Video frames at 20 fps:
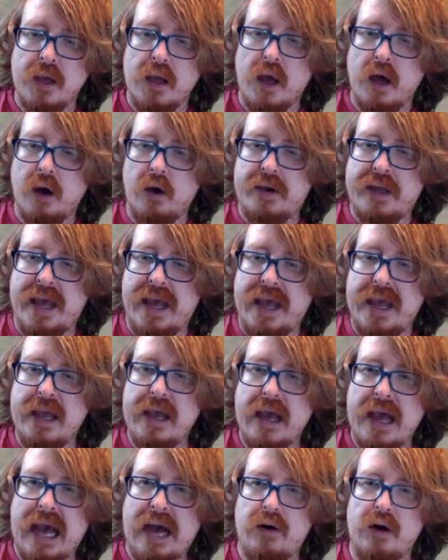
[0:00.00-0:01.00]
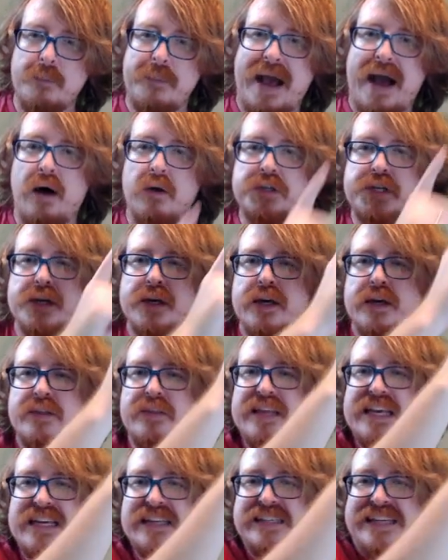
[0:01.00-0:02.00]
Okay, how about
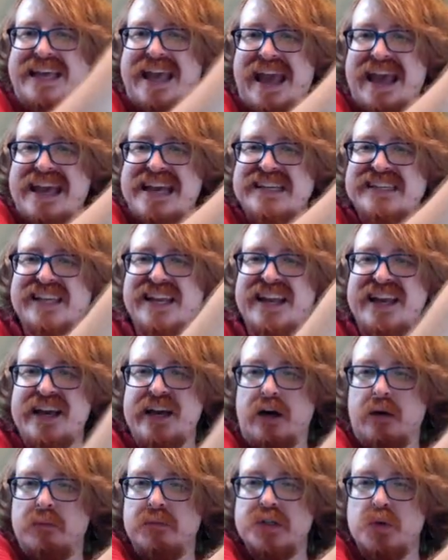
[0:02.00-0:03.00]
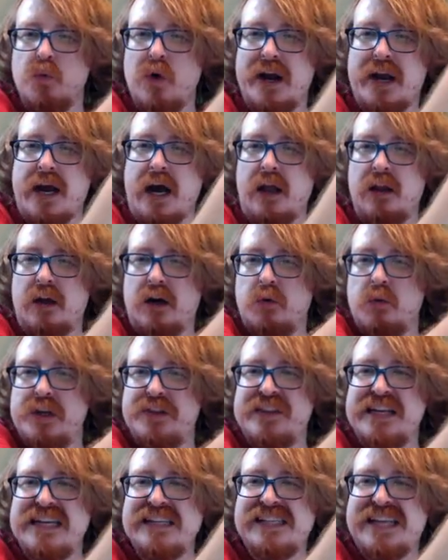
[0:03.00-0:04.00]
these K's and M's? What color would
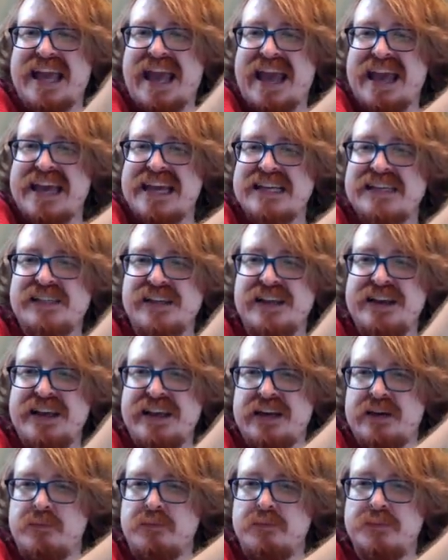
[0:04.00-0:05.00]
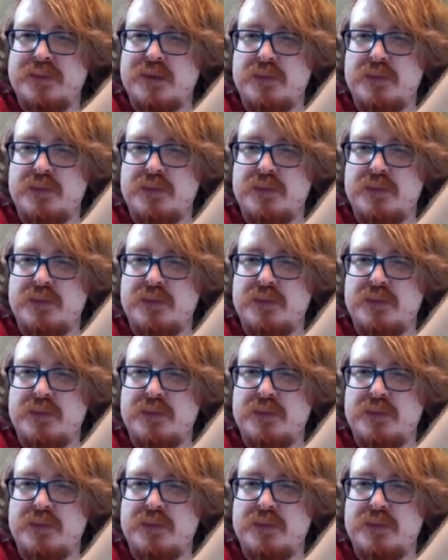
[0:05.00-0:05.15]
these K's and M's